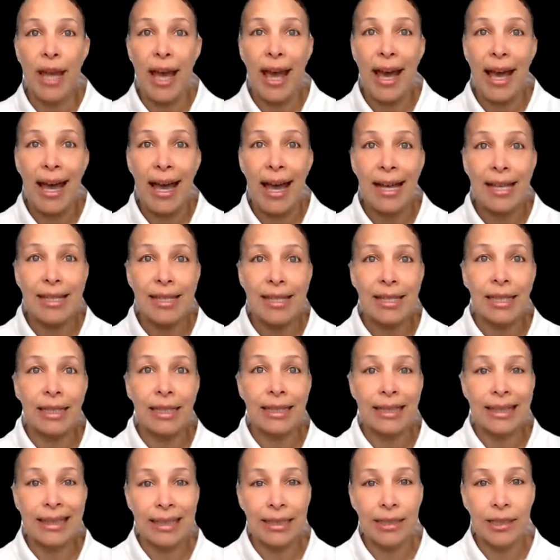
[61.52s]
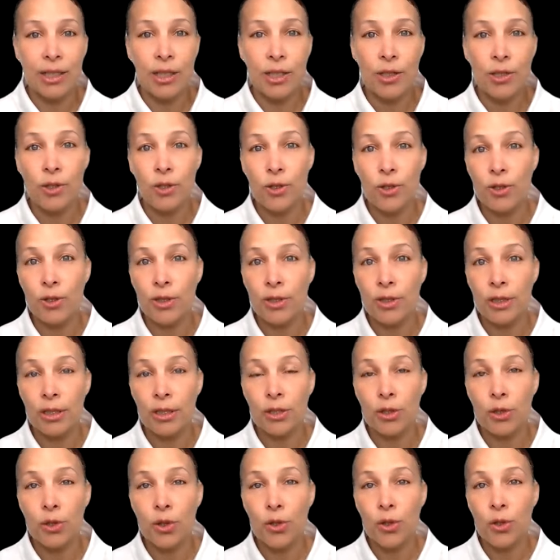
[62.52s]
ask a linear or
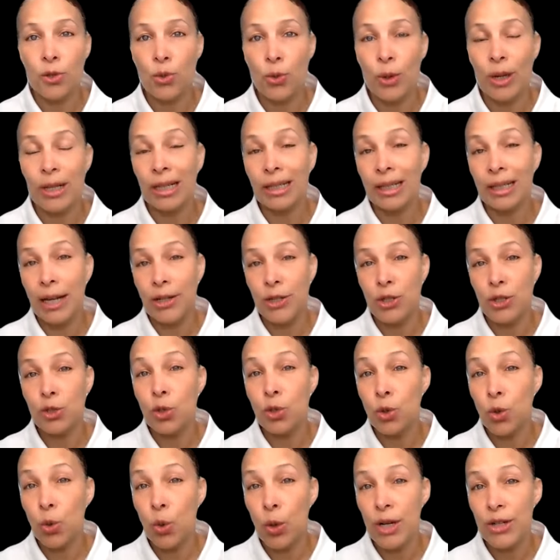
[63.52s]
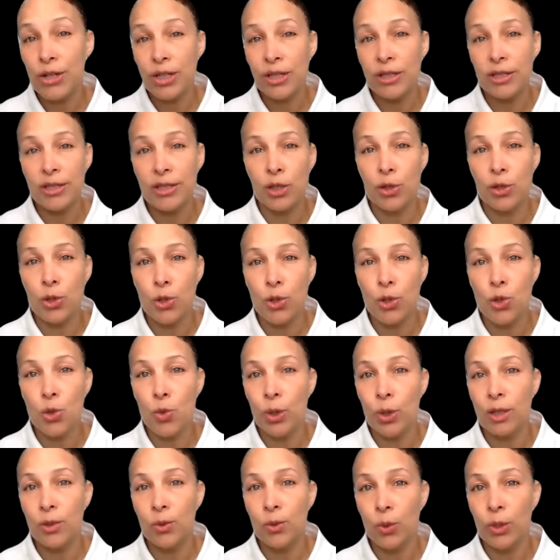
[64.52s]
chronological questions, the who,
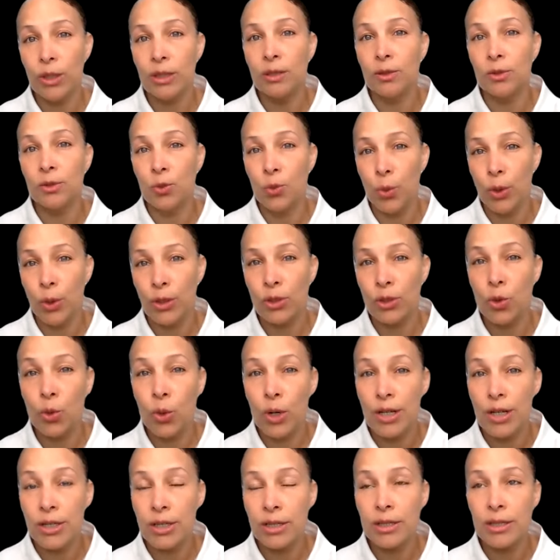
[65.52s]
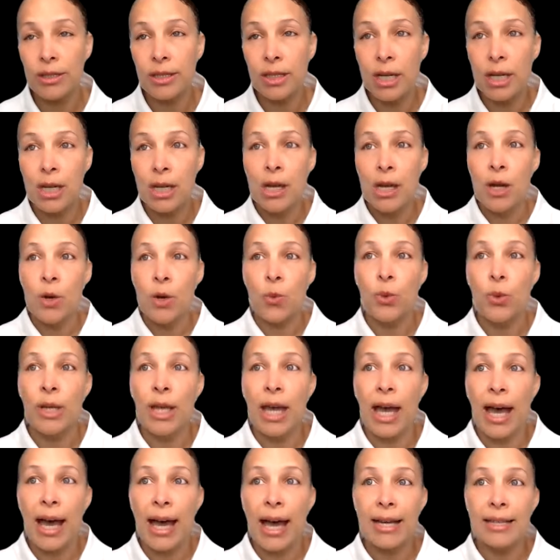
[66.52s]
what, when, and where questions. We
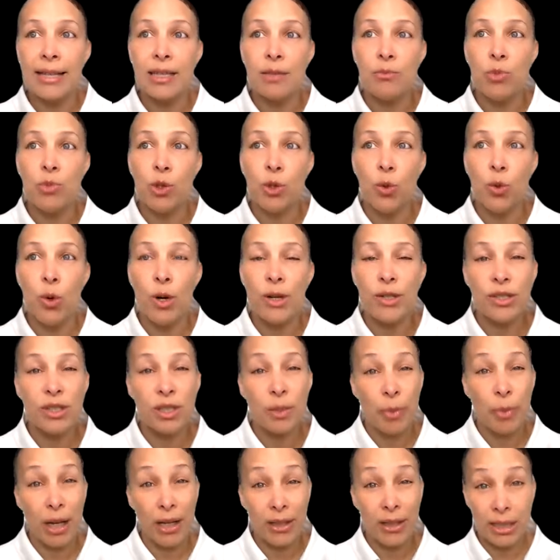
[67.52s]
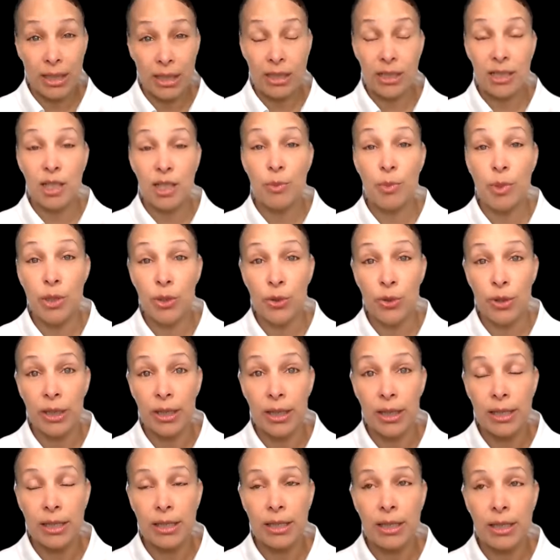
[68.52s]
ask more questions about the
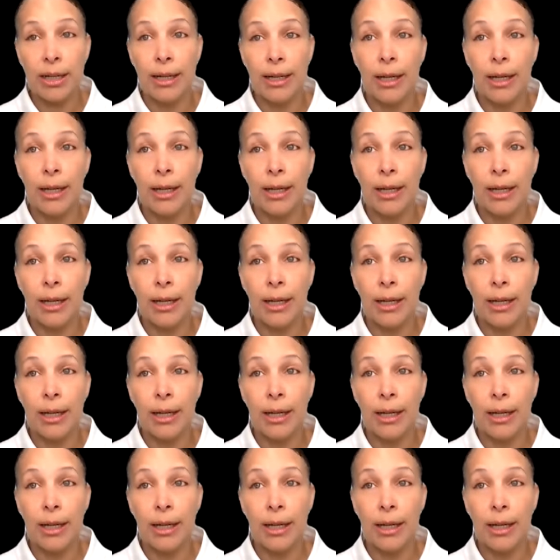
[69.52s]
experience.